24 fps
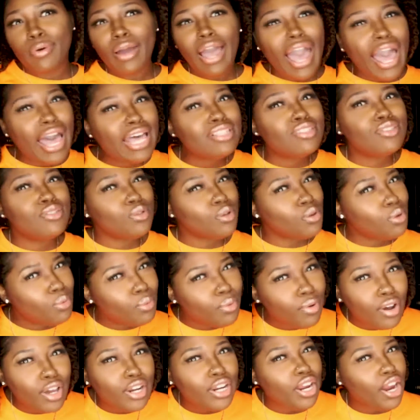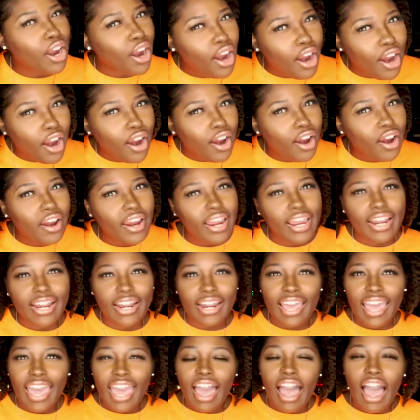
well, I do want her and